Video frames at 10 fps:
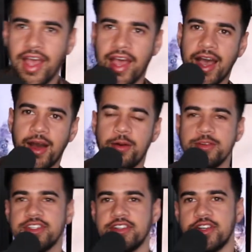how
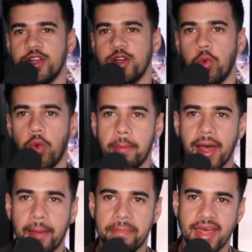to learn web
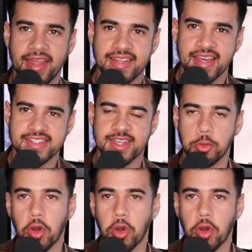app pen testing.